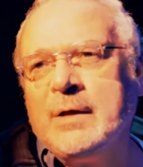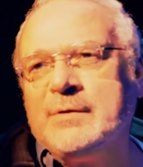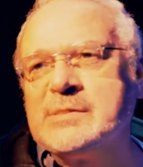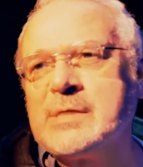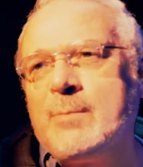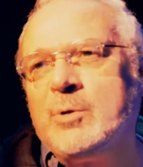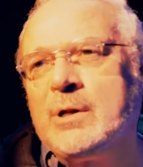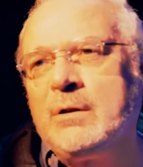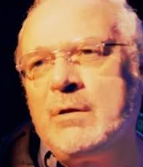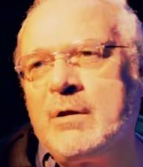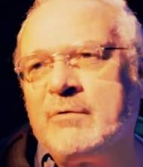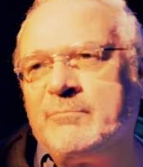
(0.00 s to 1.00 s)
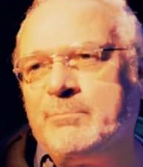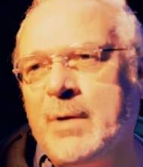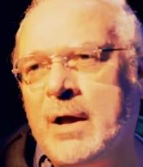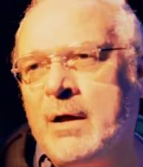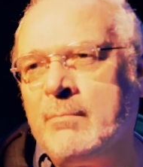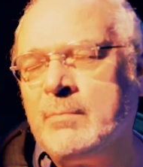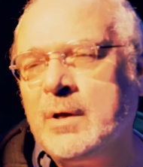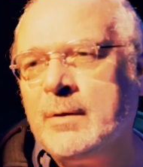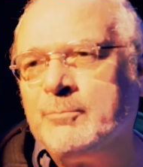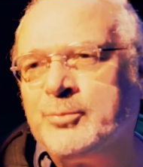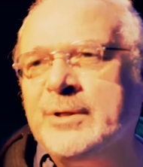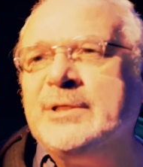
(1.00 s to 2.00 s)
This time we did a lot of um,
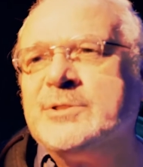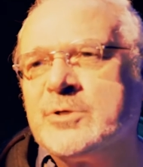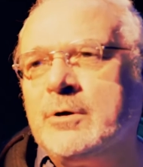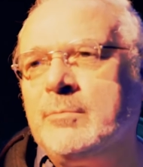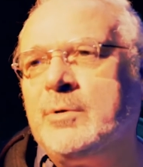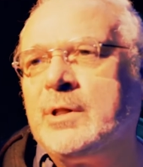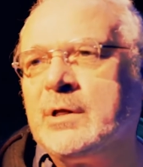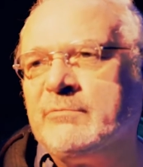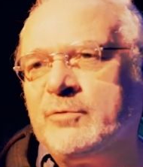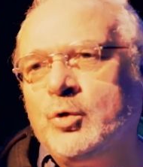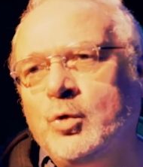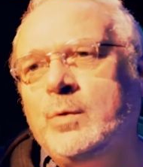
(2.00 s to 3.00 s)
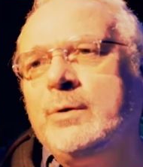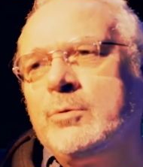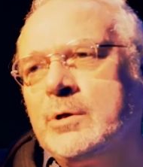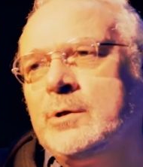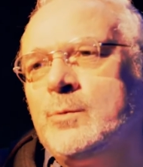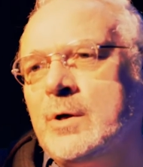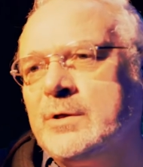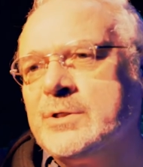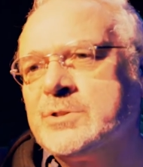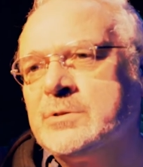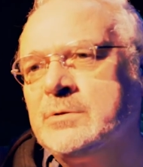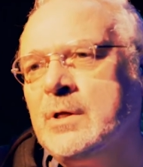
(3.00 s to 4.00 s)
predetermining of who we were going to
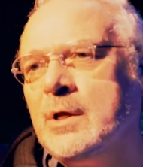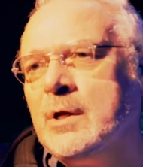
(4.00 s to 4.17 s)
audition